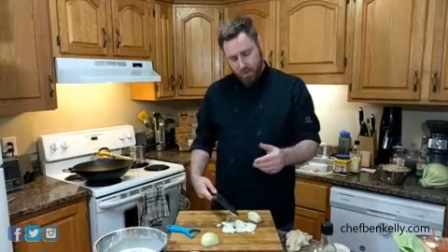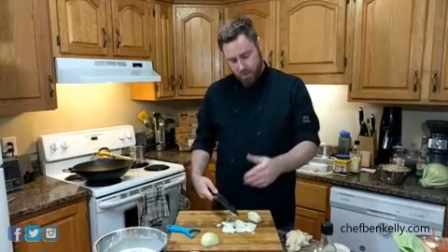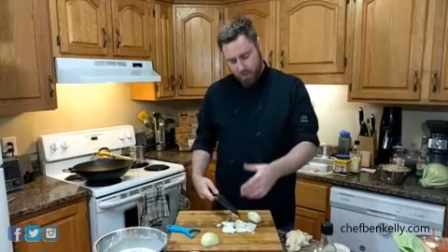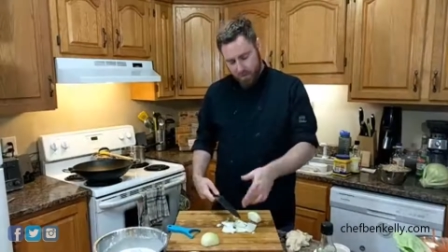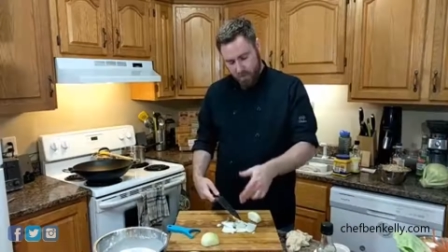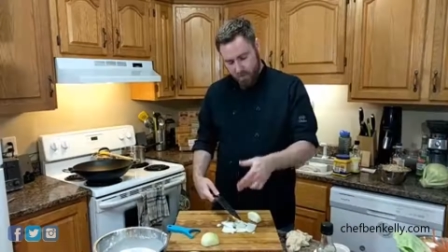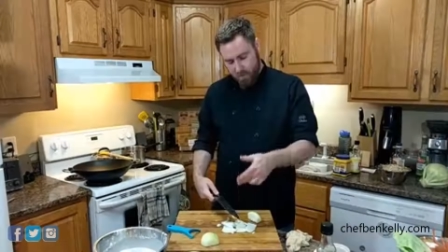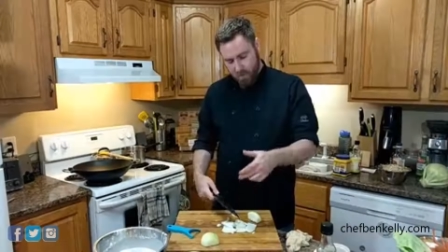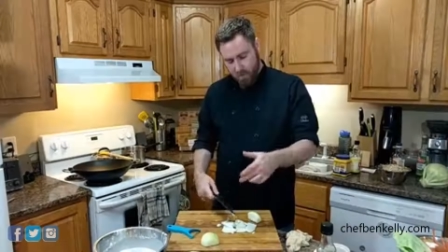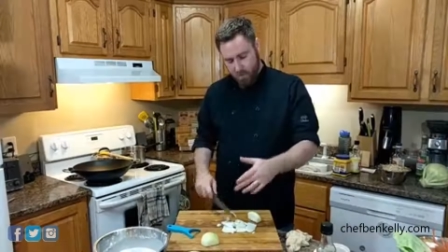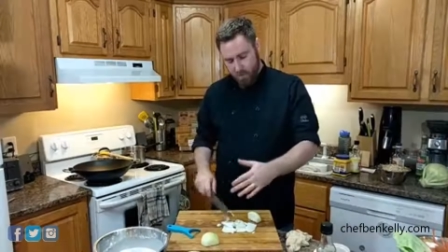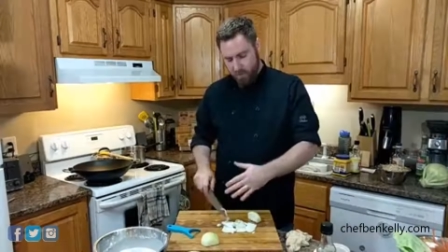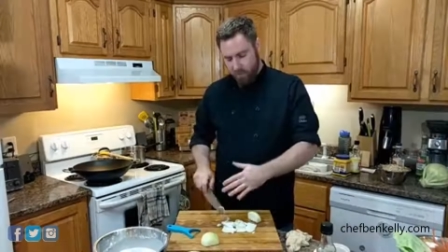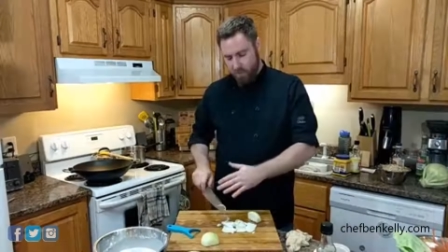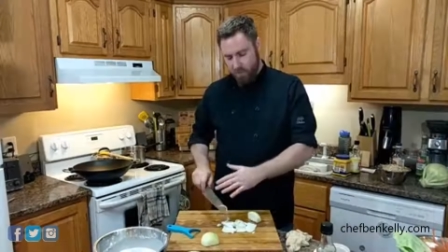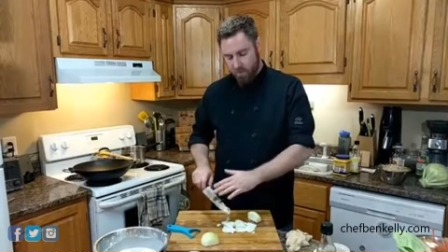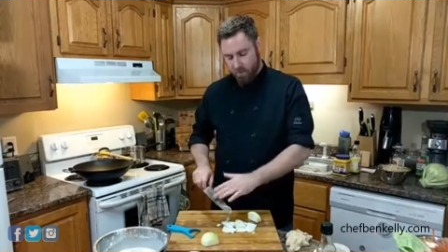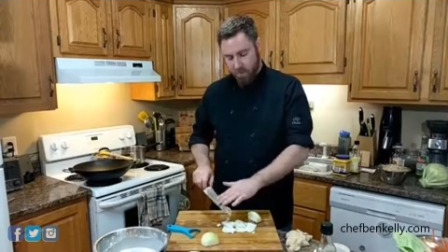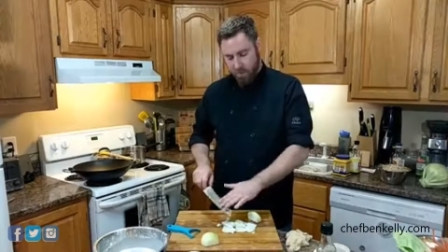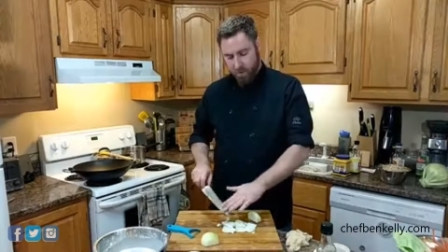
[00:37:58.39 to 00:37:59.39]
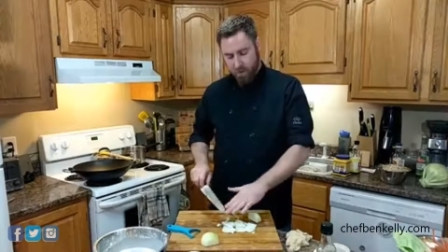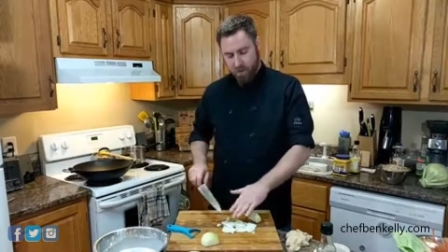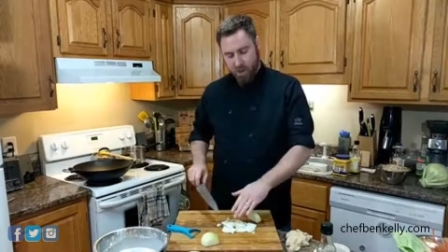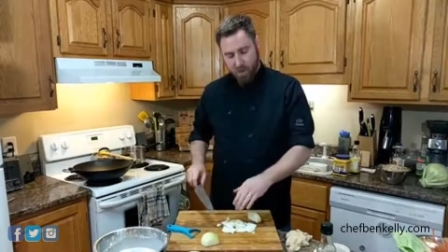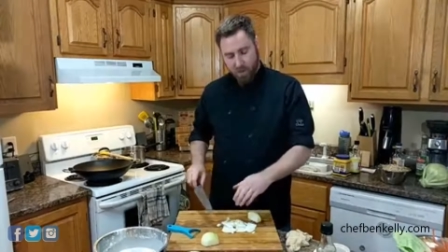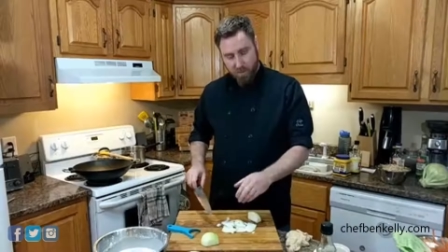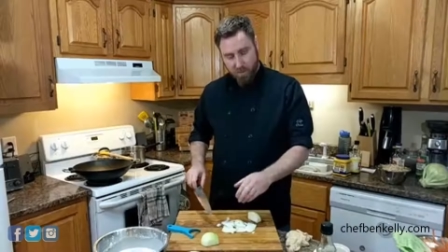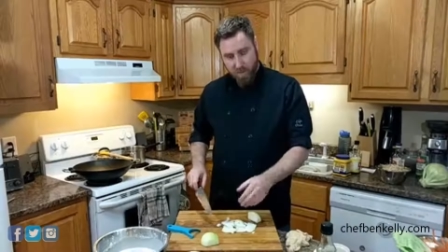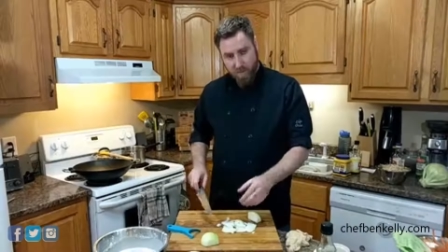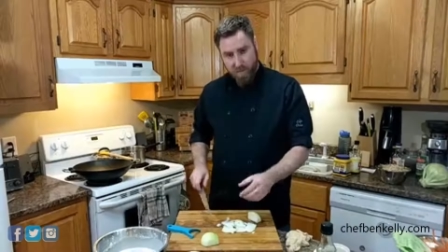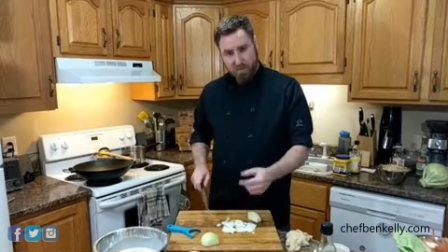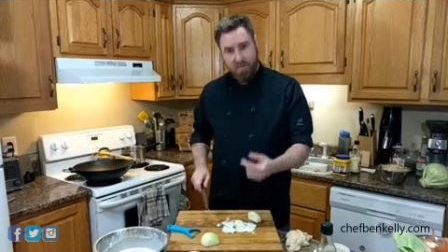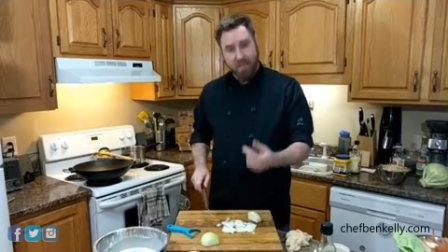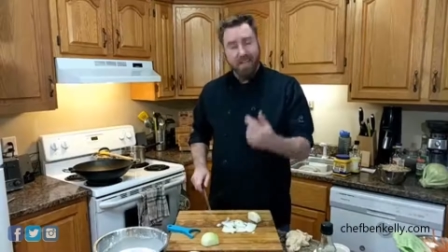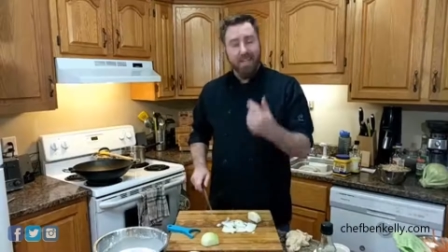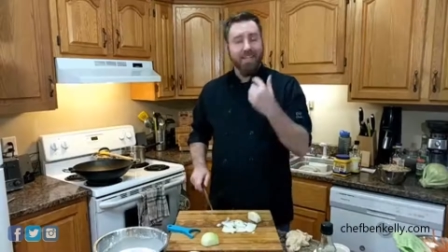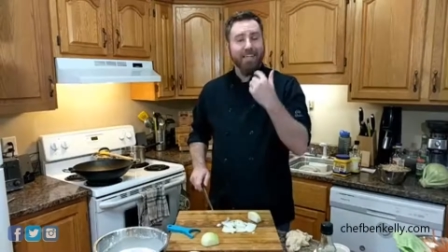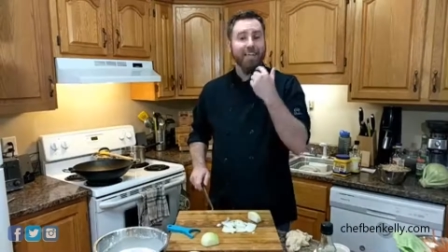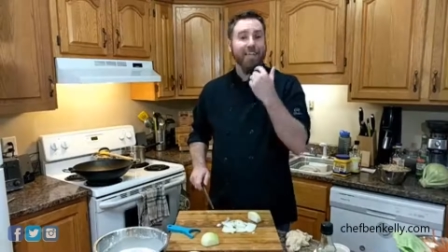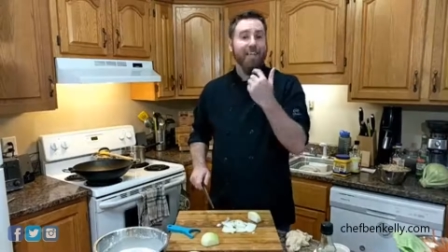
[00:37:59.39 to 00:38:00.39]
So this combined with a really sharp
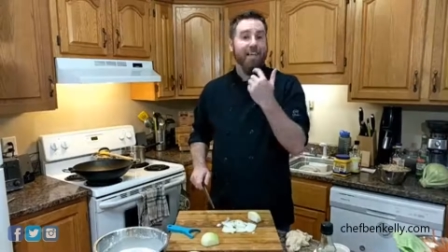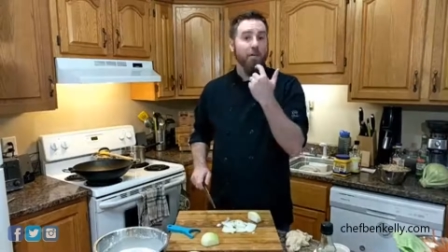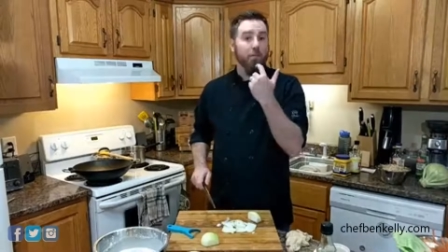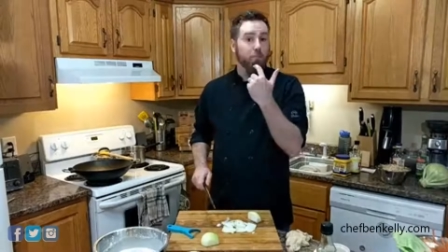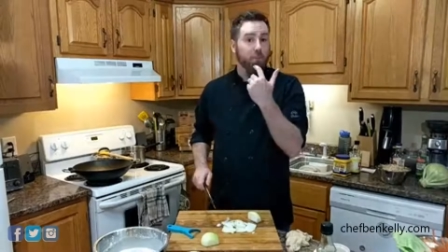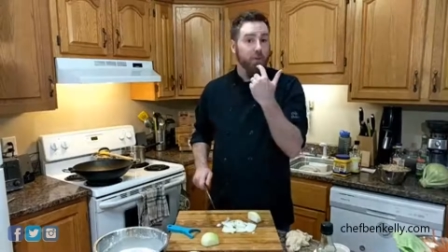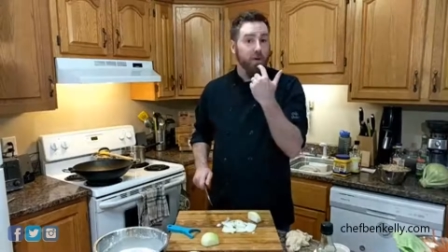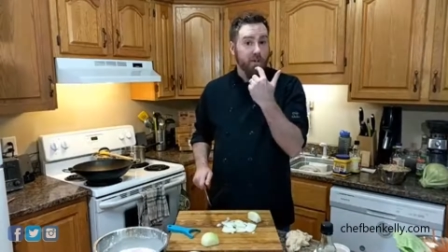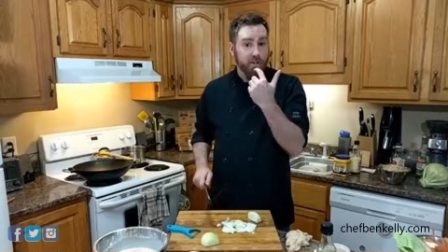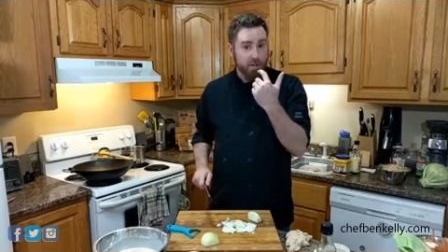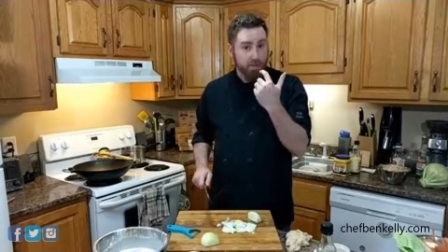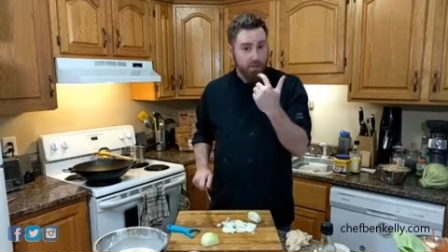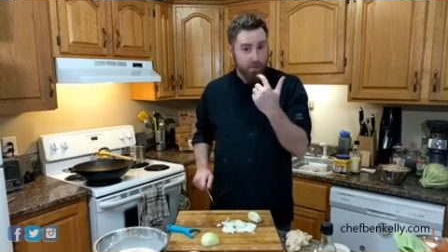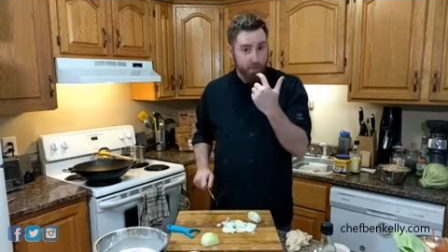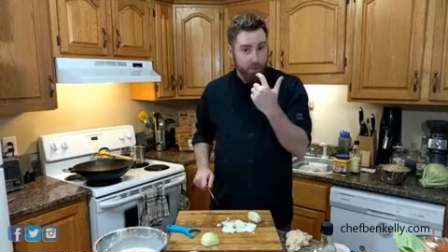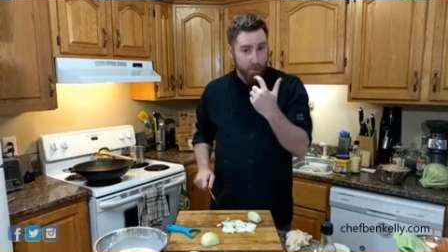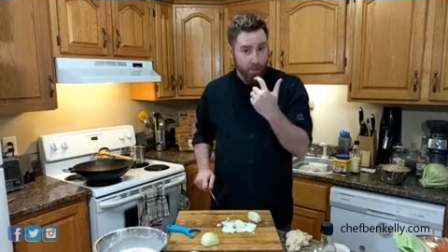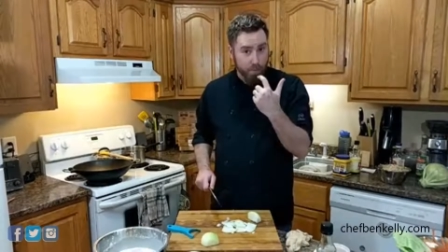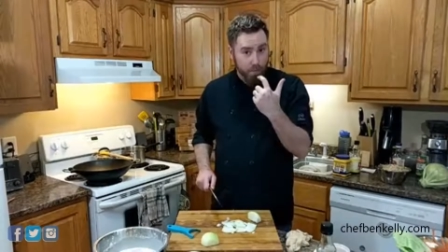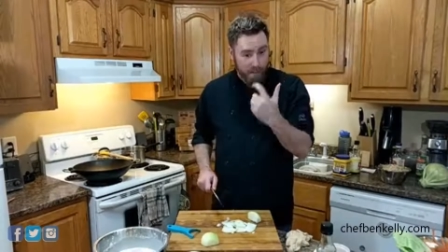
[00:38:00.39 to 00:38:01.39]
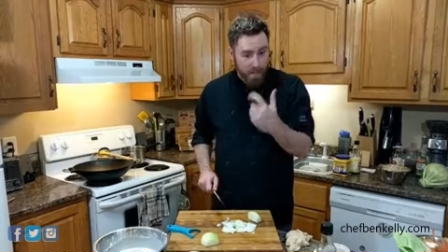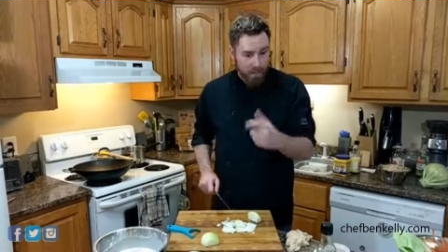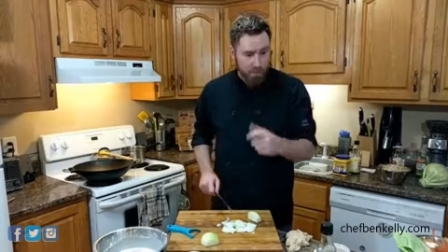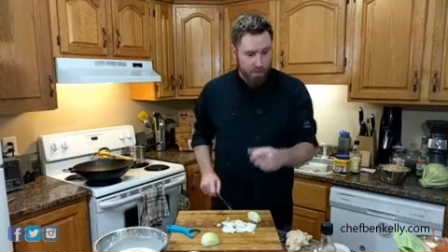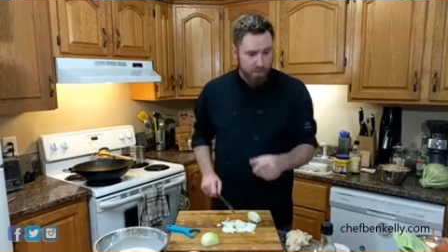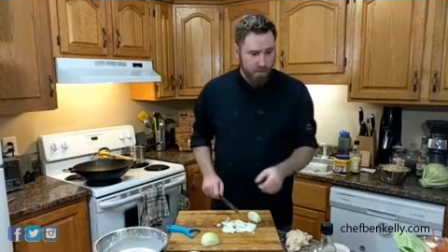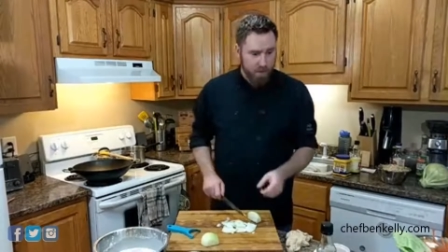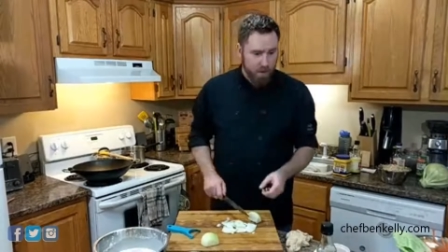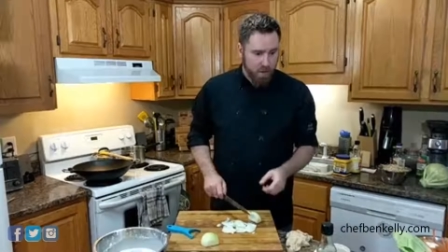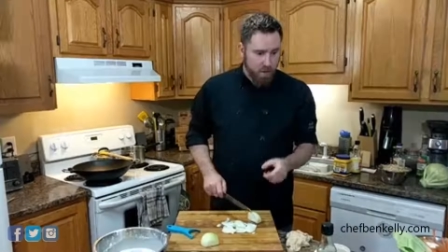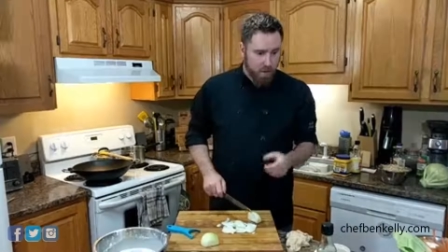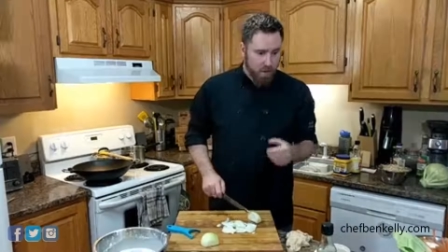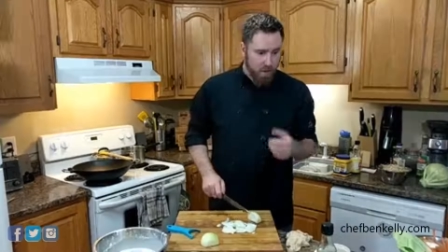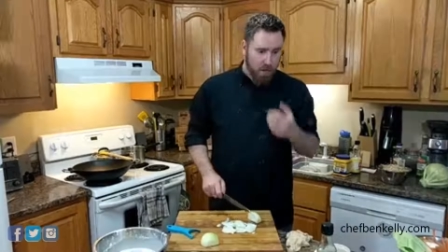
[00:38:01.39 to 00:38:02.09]
knife and breathing through your mouth,